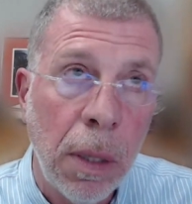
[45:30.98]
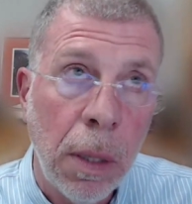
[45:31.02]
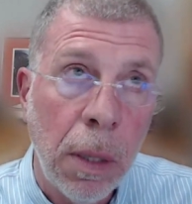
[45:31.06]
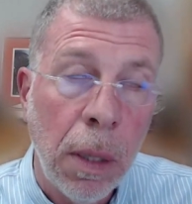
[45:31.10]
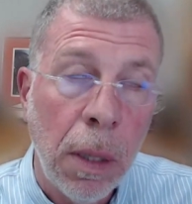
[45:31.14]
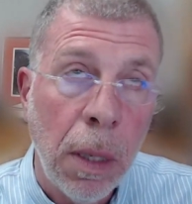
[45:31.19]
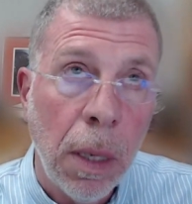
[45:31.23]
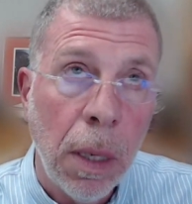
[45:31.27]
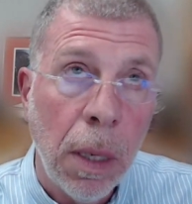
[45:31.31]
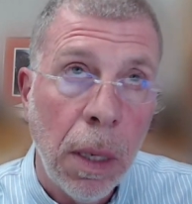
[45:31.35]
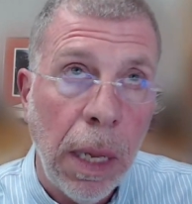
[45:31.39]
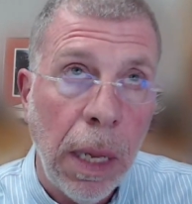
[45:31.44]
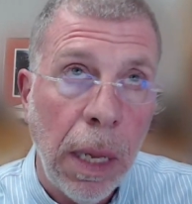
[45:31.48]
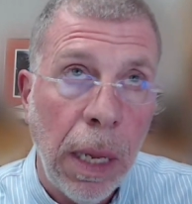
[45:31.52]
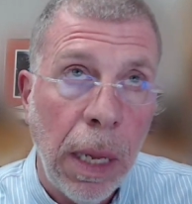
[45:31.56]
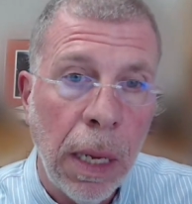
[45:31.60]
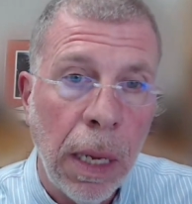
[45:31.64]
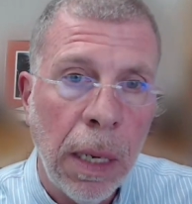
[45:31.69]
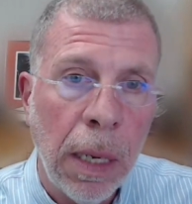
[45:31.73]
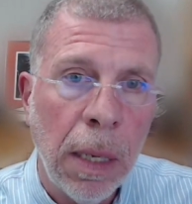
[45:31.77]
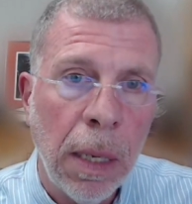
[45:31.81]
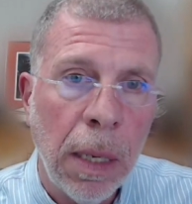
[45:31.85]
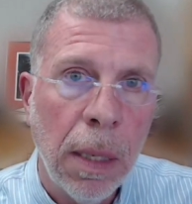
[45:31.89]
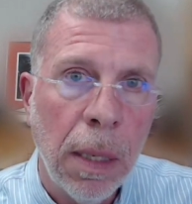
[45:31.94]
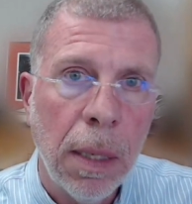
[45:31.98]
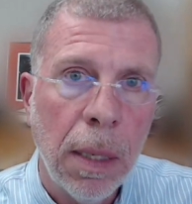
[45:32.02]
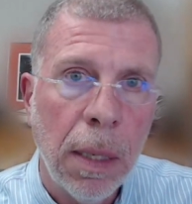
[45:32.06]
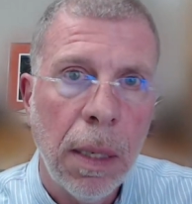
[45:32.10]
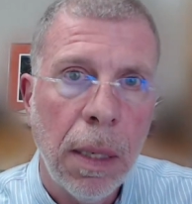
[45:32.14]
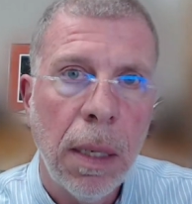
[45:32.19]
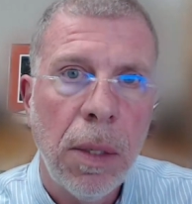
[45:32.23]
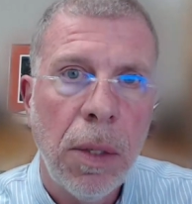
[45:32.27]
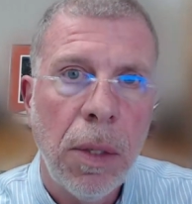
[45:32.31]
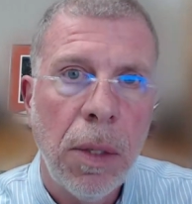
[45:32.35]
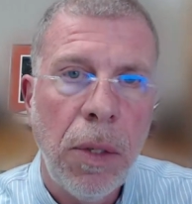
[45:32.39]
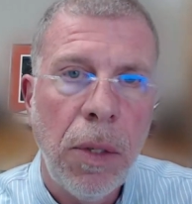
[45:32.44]
in
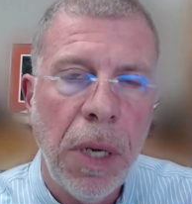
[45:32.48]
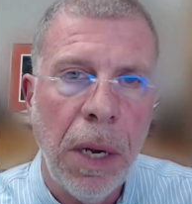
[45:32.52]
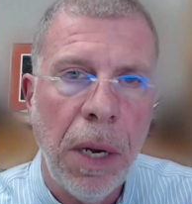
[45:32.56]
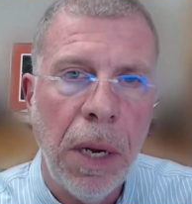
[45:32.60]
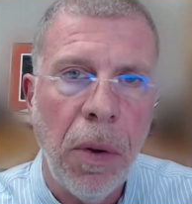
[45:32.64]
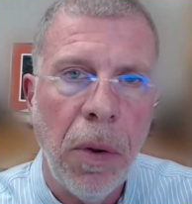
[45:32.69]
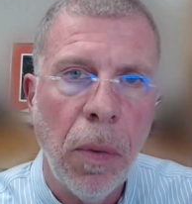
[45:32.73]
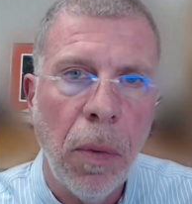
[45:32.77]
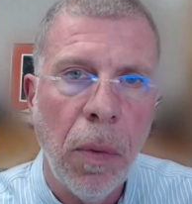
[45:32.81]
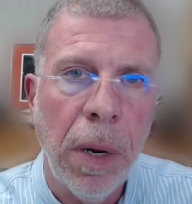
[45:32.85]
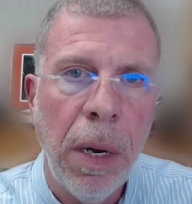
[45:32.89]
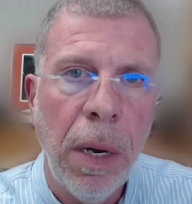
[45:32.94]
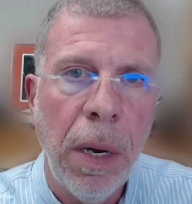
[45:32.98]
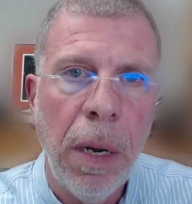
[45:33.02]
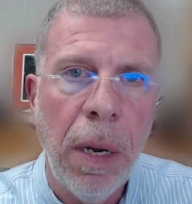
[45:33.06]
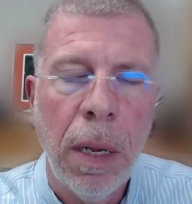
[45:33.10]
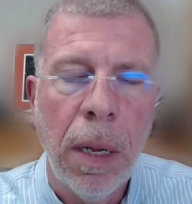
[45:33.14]
January,